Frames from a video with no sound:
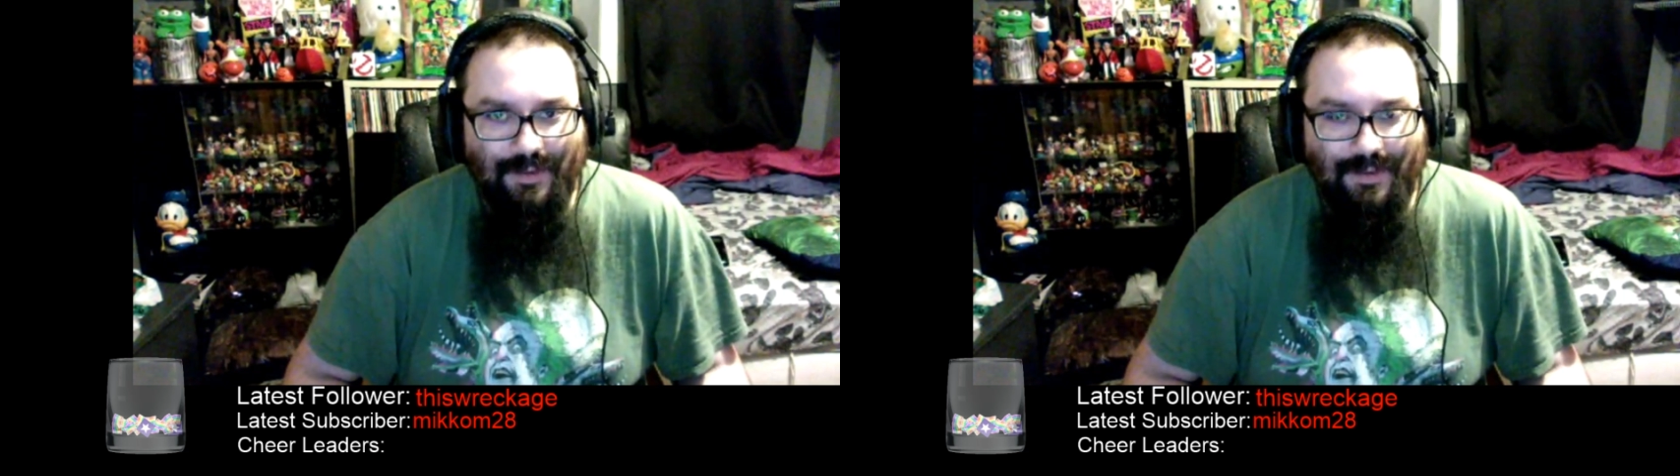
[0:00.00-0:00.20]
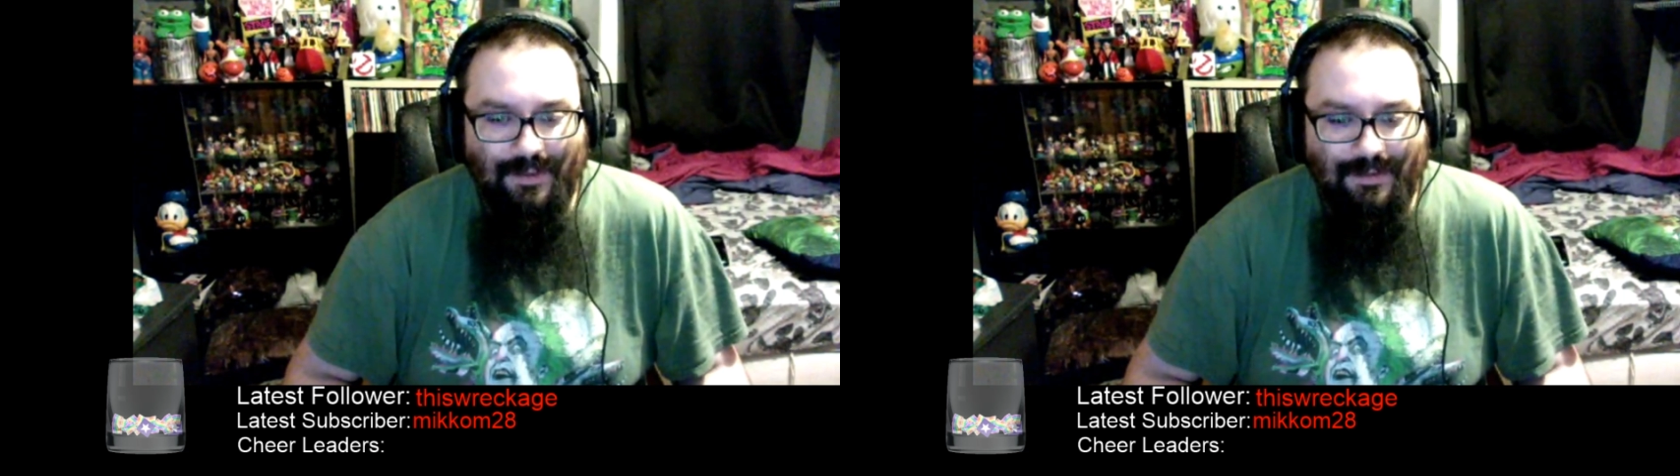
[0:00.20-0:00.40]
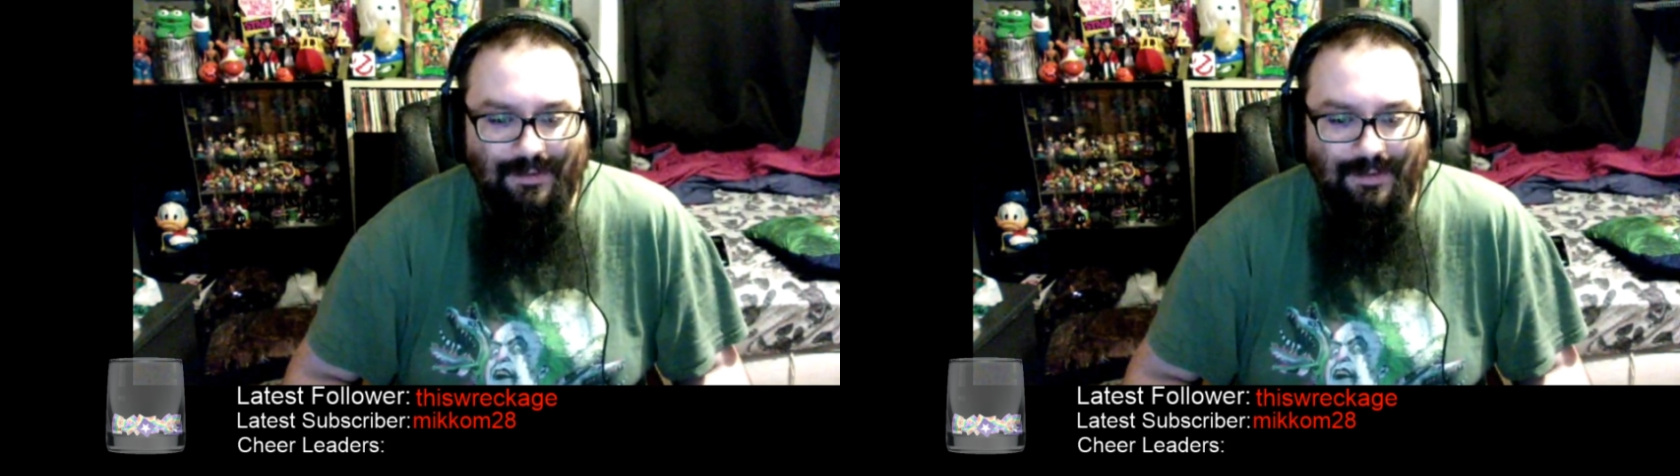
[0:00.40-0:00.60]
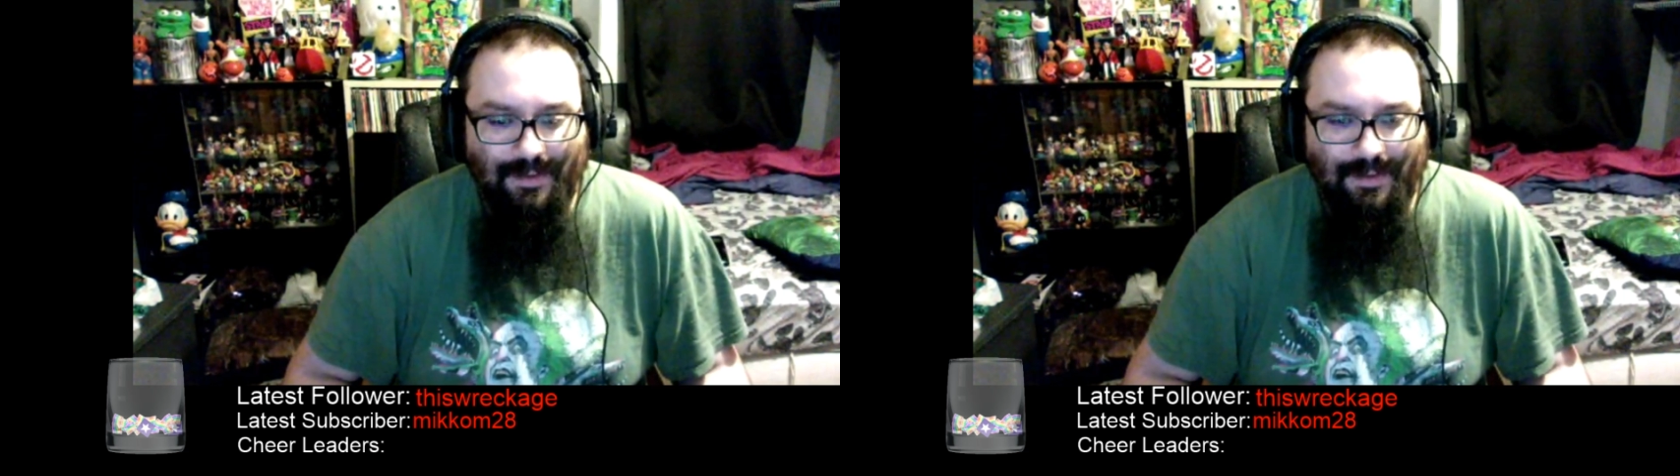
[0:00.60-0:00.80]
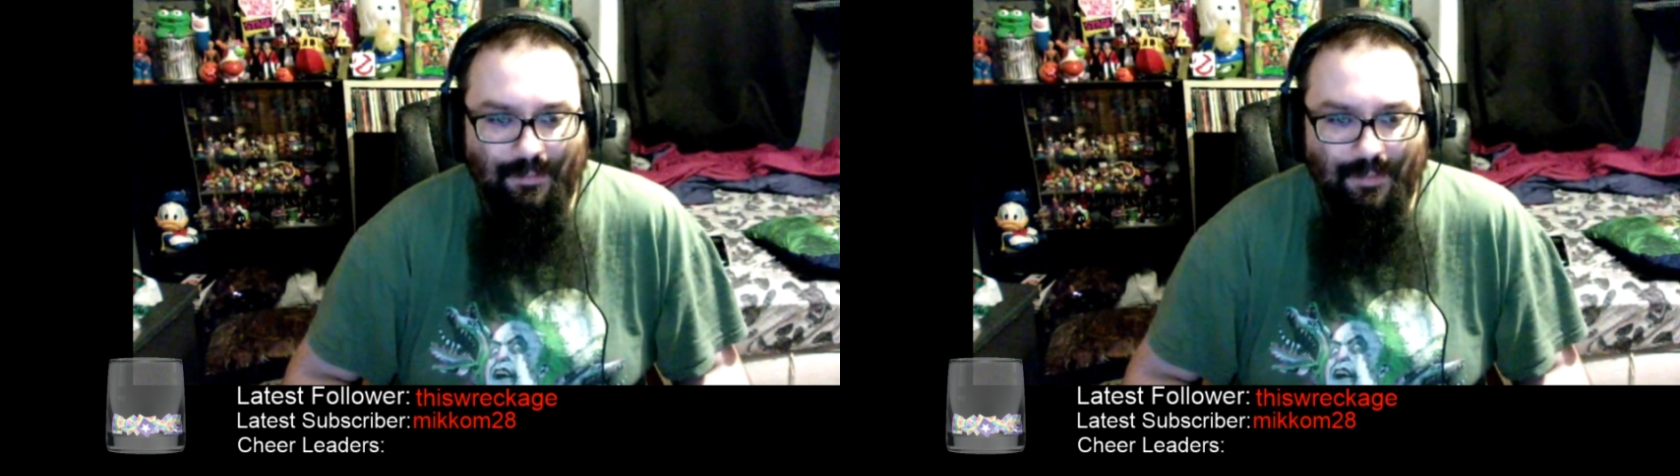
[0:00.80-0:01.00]
Dien's getting
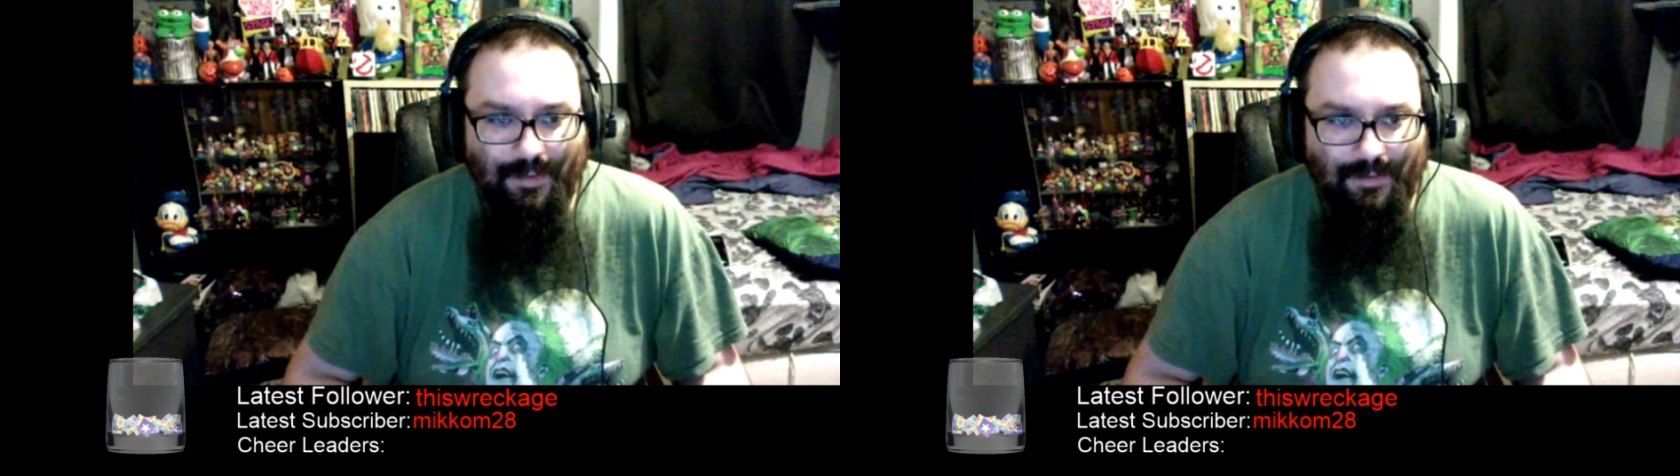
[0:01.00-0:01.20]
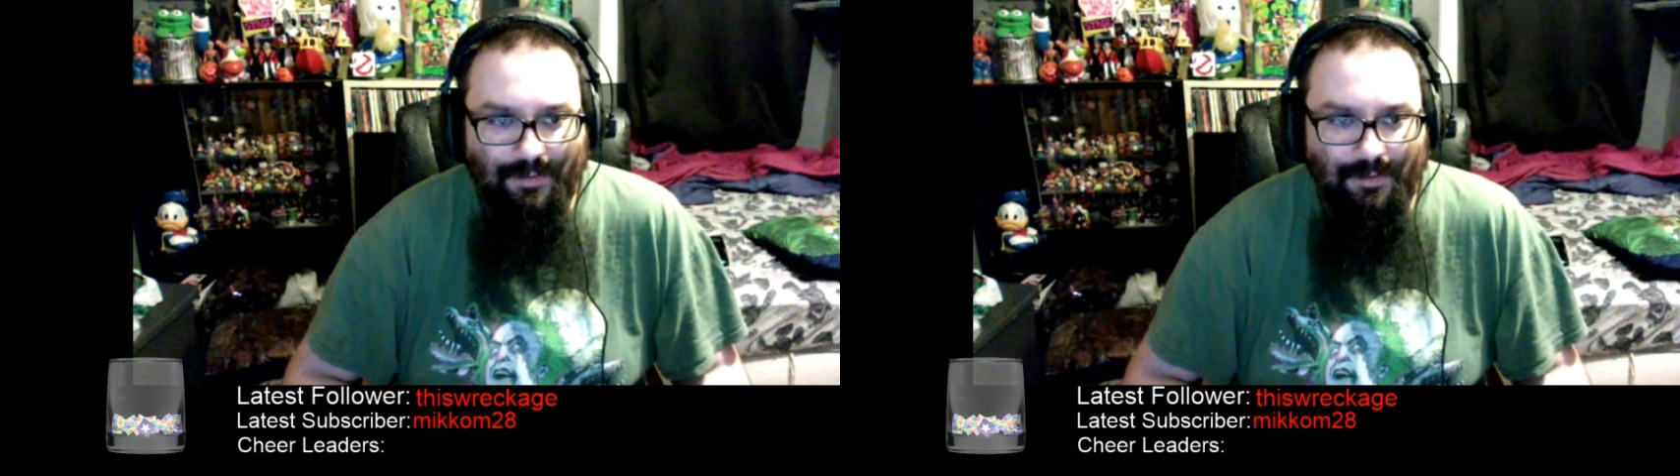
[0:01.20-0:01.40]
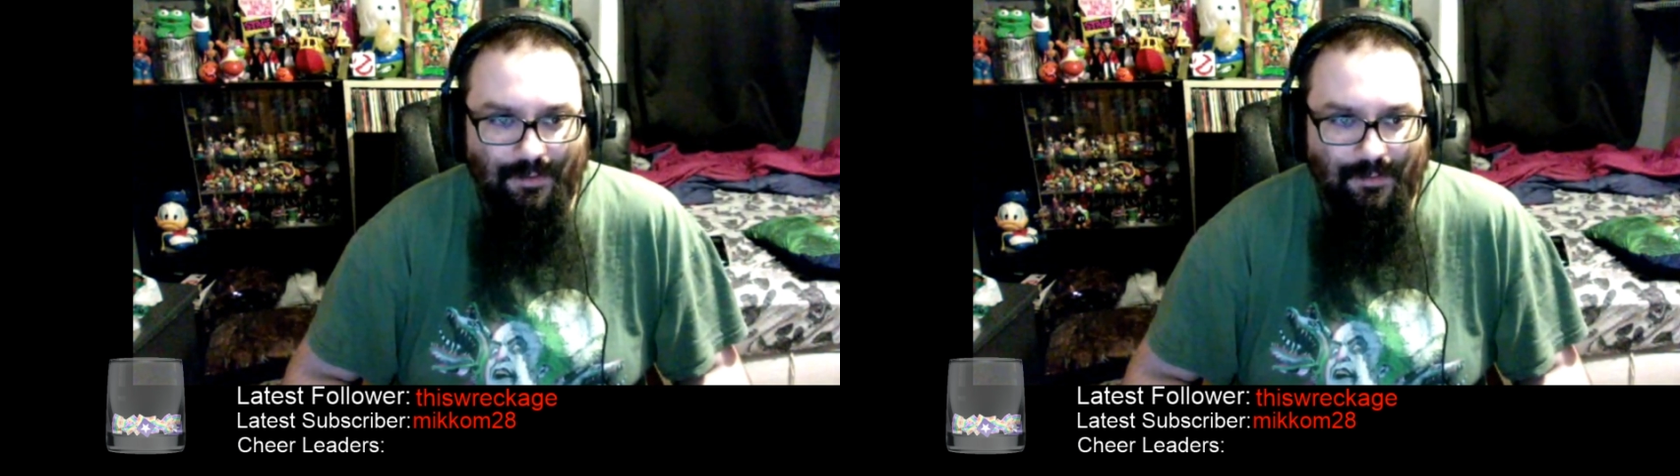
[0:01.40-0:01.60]
up there too.